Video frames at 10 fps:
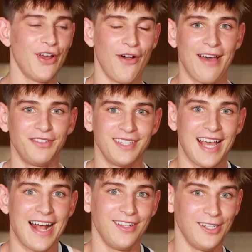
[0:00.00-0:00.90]
know, after
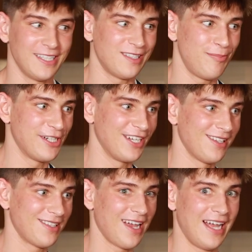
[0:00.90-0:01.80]
that little
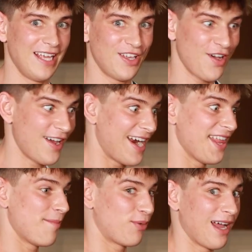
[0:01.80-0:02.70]
experience, I got out
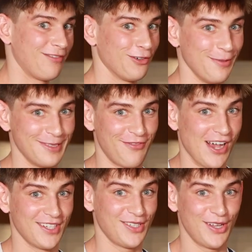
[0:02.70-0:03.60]
of that private room as
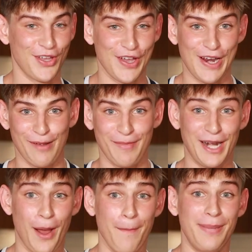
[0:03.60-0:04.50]
fast as I could and made
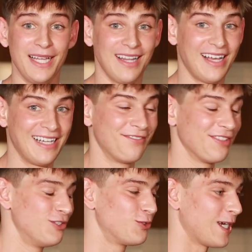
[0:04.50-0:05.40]
a beeline for
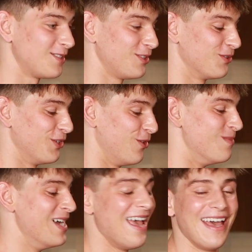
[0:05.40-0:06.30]
the dressing room.